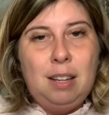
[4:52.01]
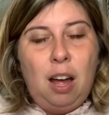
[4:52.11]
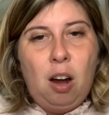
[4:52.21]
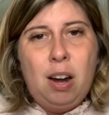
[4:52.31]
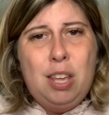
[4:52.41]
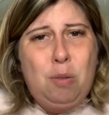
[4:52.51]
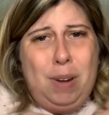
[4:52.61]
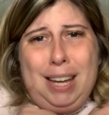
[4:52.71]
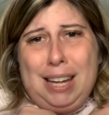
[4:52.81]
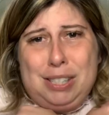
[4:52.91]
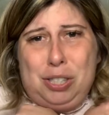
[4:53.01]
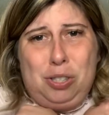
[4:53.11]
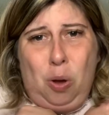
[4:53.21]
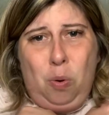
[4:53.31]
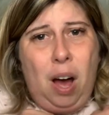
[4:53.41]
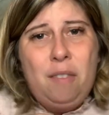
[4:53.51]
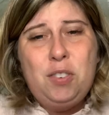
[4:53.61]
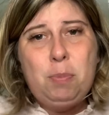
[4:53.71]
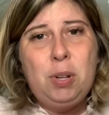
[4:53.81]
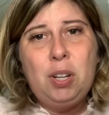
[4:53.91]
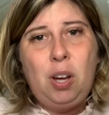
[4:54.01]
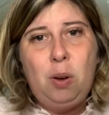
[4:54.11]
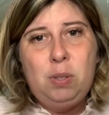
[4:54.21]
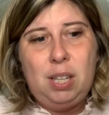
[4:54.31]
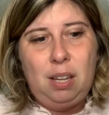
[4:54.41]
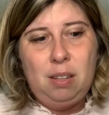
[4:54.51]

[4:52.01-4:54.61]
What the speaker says: All right, you want to get so comfortable and cozy.